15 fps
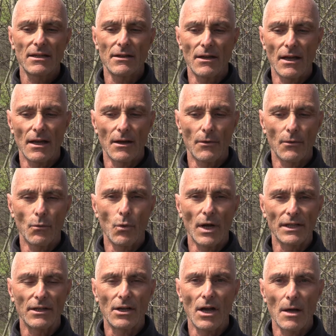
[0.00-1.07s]
Uh,
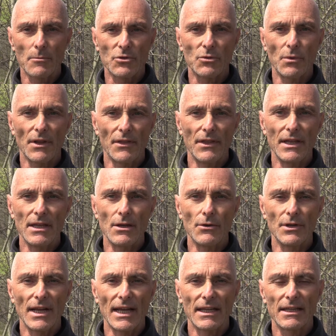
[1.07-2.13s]
what comes with the
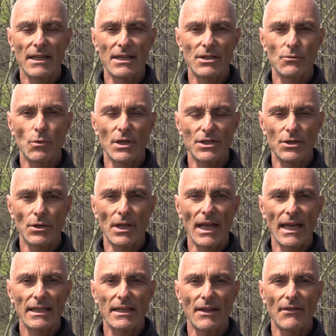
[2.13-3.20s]
unit is what you
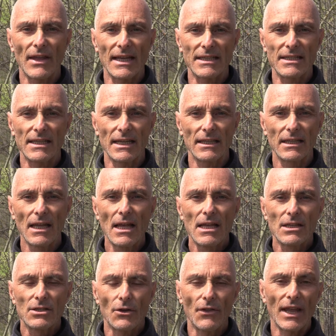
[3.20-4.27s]
get, and that's it,
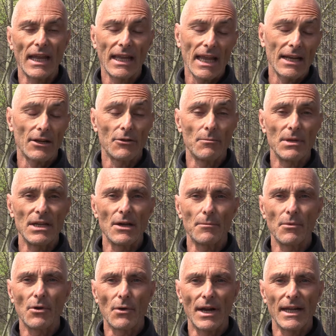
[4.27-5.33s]
so they cannot be
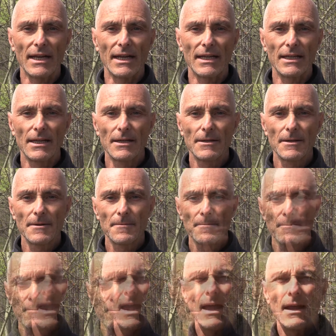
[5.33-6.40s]
upgraded.
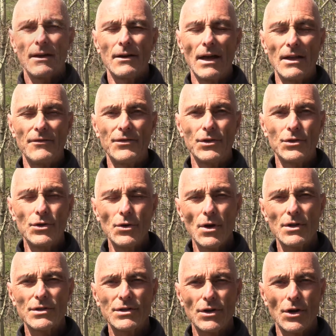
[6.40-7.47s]
Now, if you do
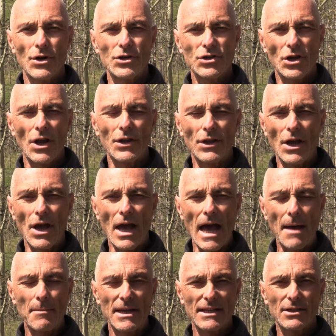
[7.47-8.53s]
a search on uh,
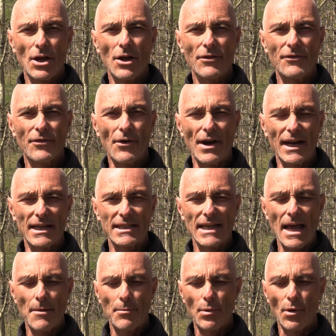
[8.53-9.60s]
Amazon, for
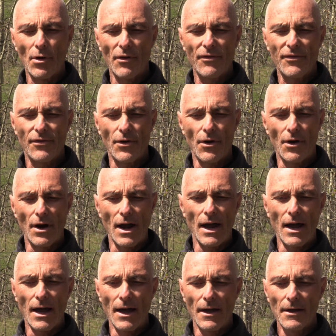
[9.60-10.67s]
example, for
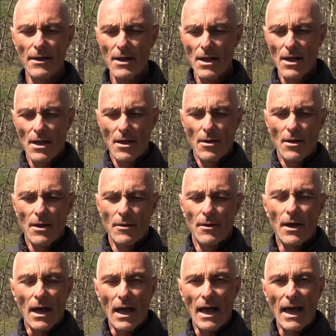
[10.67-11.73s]
uh,
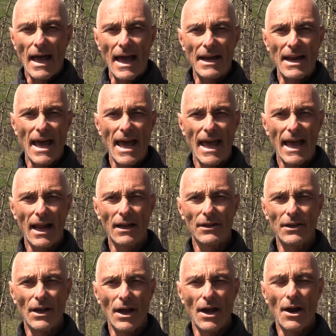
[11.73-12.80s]

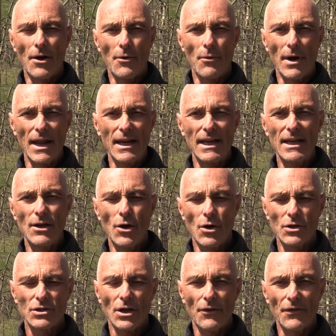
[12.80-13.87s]
handheld uh,
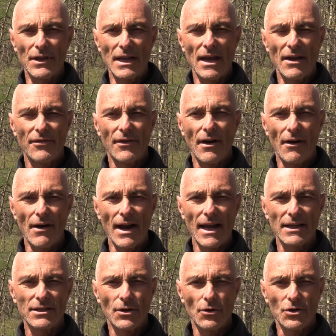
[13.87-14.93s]
radios on the R
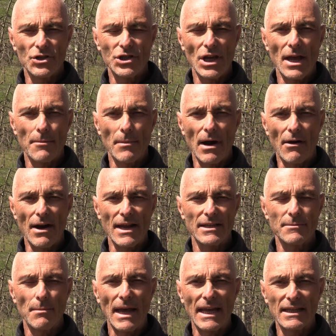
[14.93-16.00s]
S or G M R
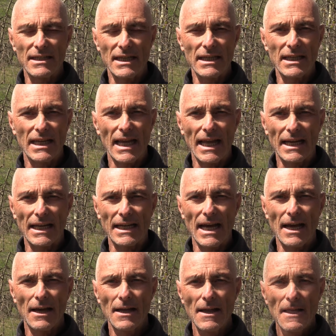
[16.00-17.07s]
S bands in
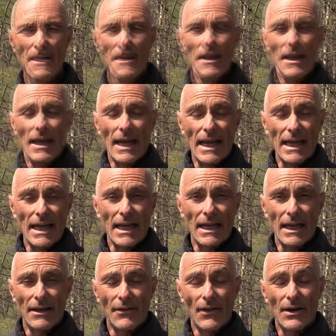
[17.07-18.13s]
Canada,
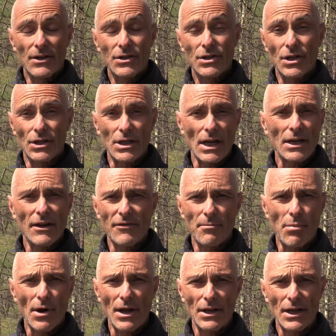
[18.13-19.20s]
Uh, there's a ton of
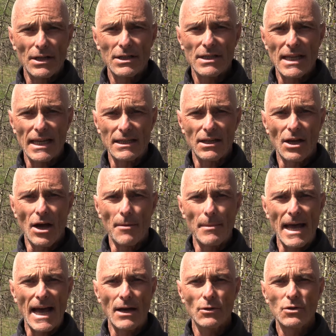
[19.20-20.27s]
products that come
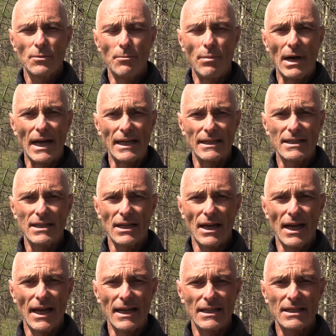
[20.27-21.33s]
out, but
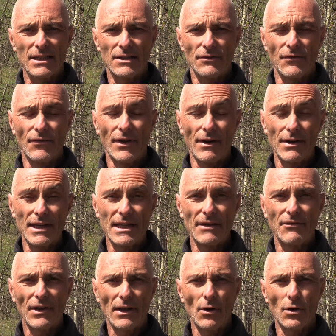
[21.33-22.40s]
uh, it's very
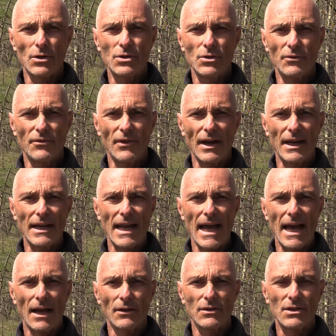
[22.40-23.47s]
difficult to find
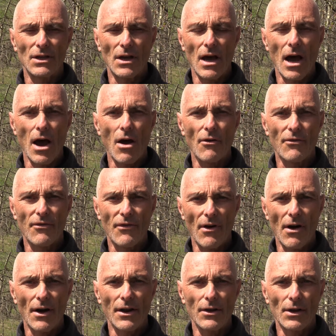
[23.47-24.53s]
out uh, how
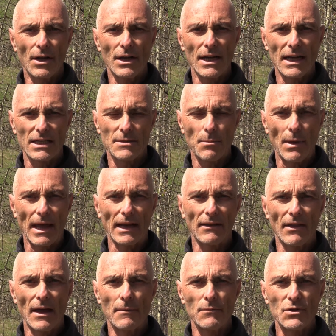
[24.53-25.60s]
far you can expect
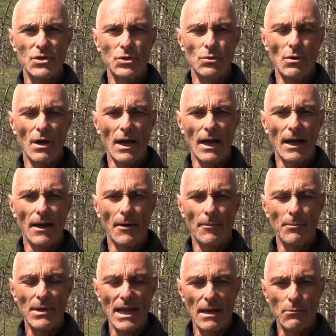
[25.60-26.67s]
them to uh,
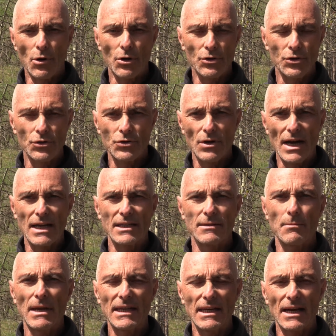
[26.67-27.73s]
be able to
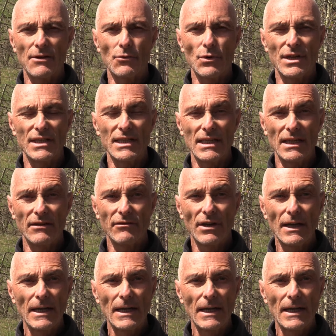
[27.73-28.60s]
transmit and receive.